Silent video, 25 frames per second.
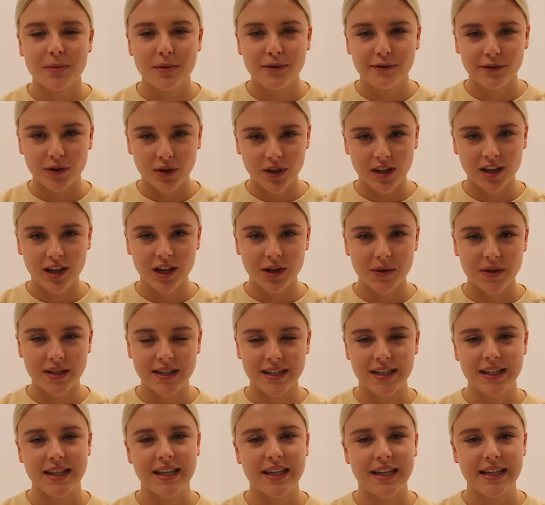before you go
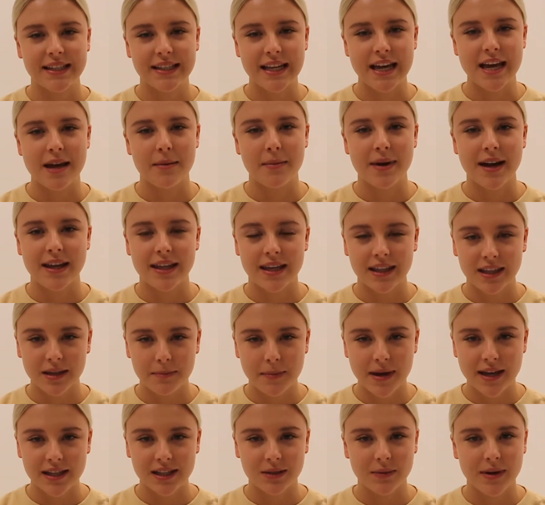into the exam, I think the
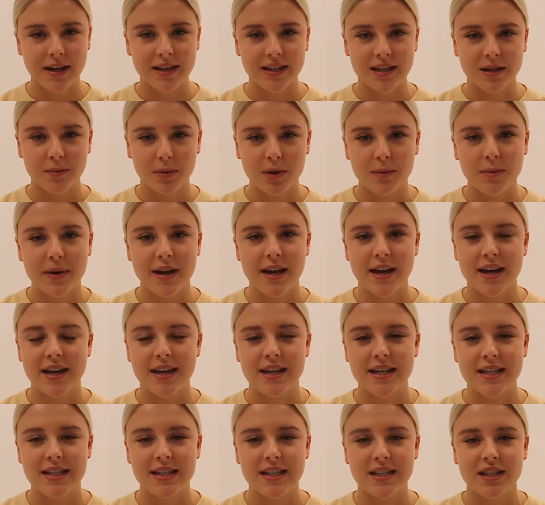best way to
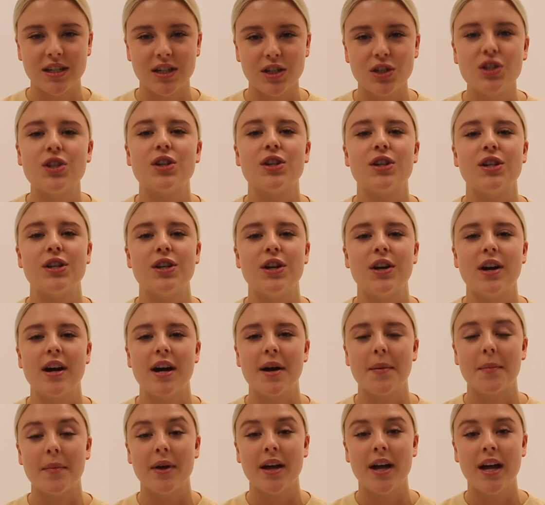prepare is to do
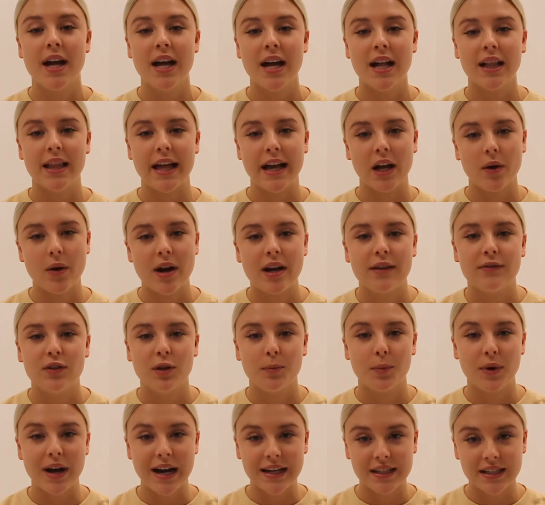like quite a few
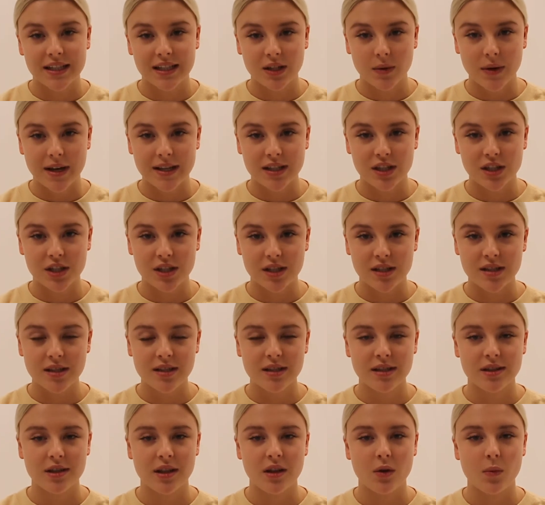practice
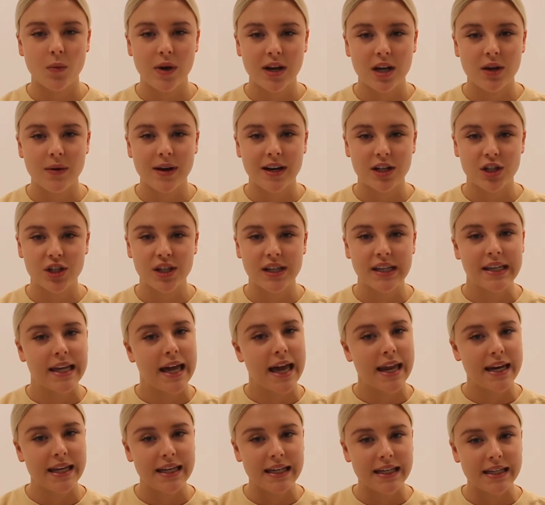questions, so that when you actually
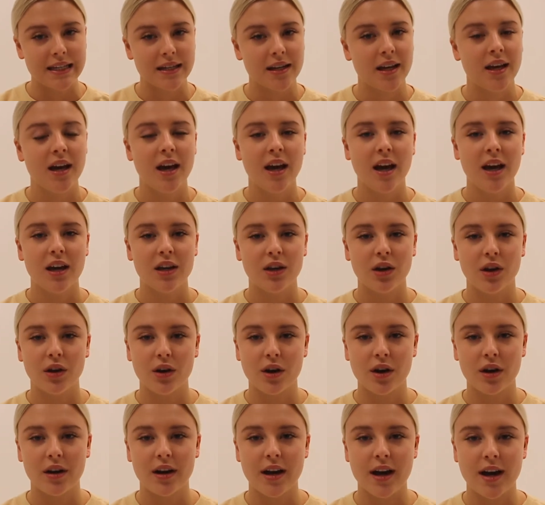get in, you're
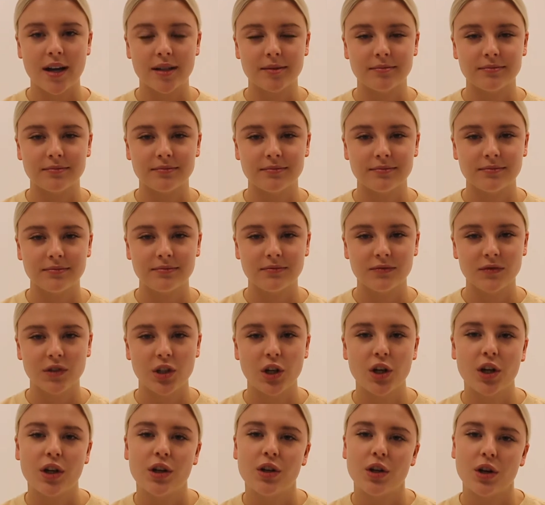
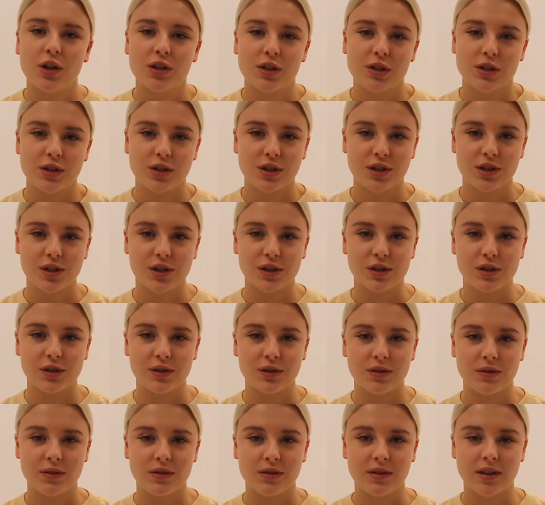not used
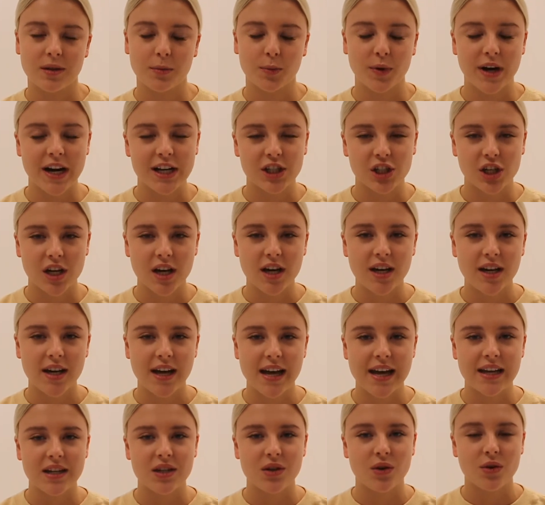to the pressure.
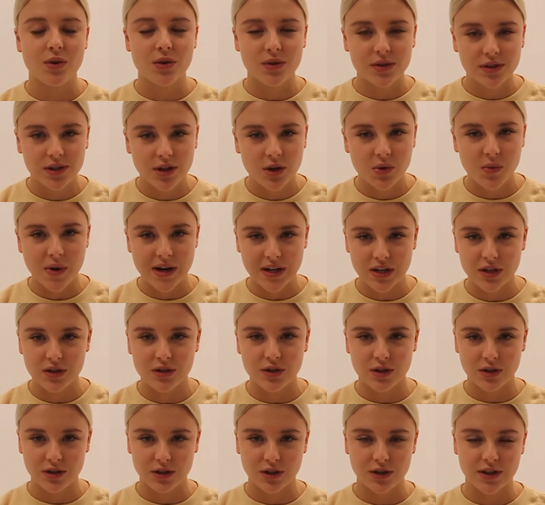And also when you
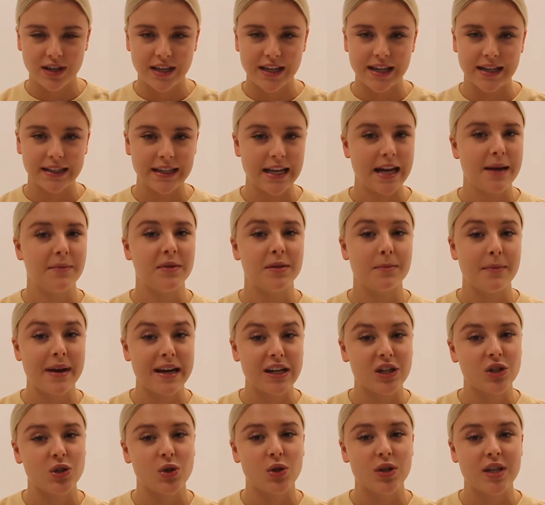do the exams,
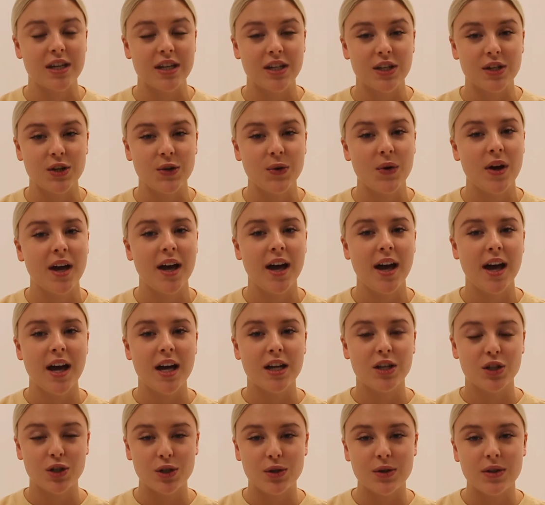make sure that you
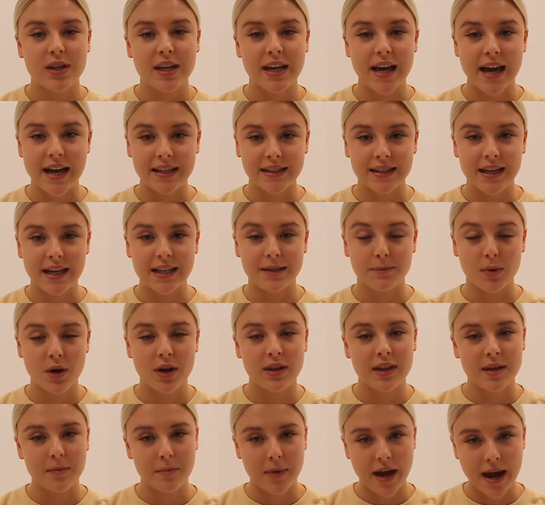do the essays both
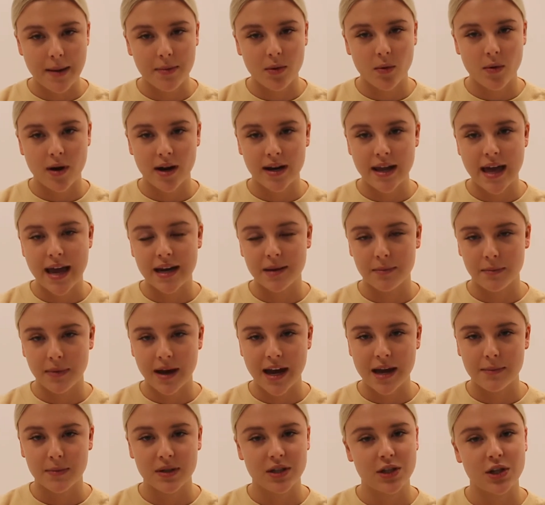in paper 1 and in
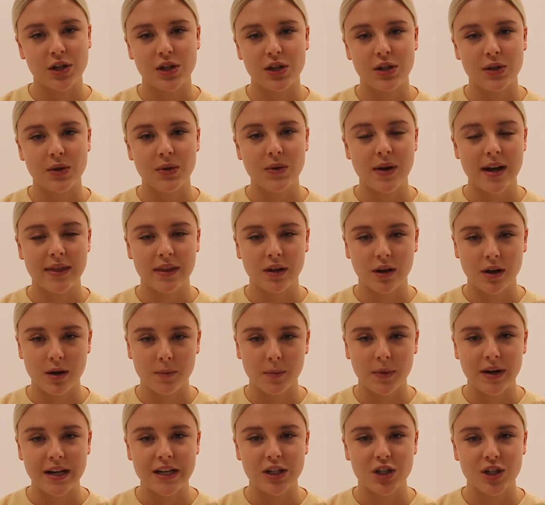paper 2, and the
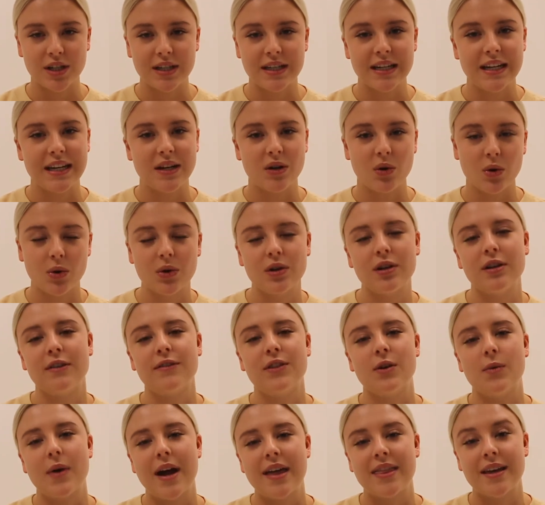comprehension in order of
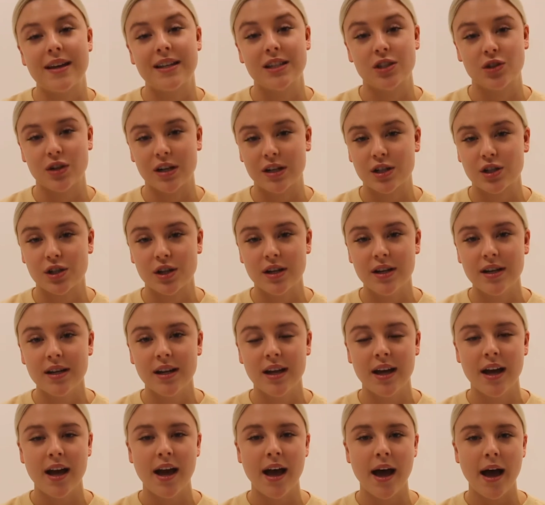the way they structure
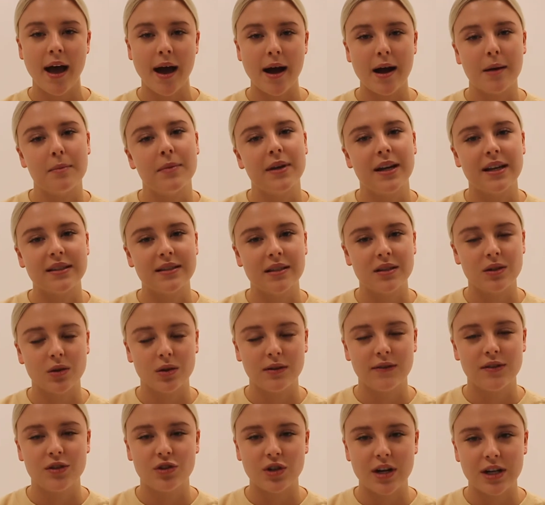it, because it's sort
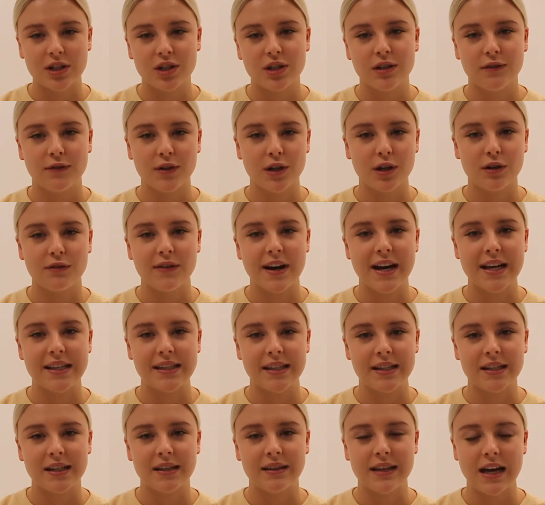of structured for a
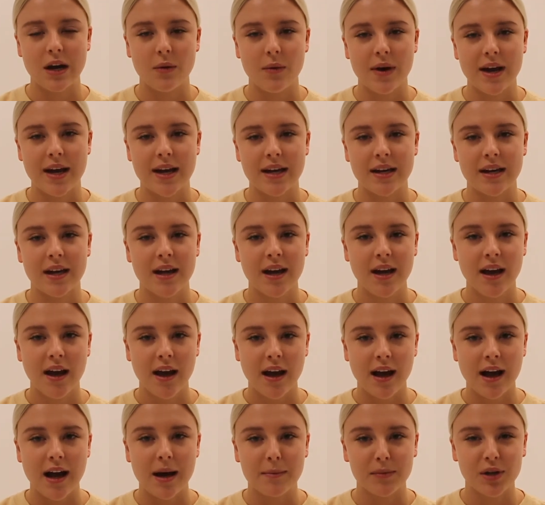reason, and that way
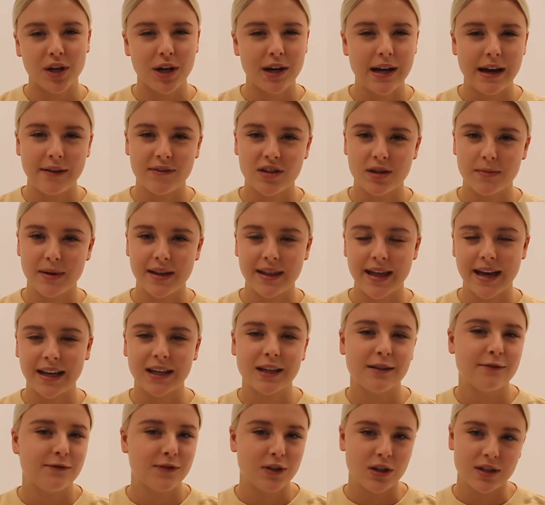you don't have to be like
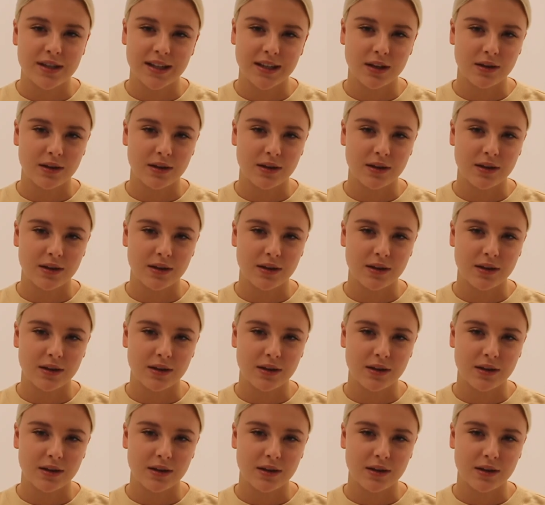confusing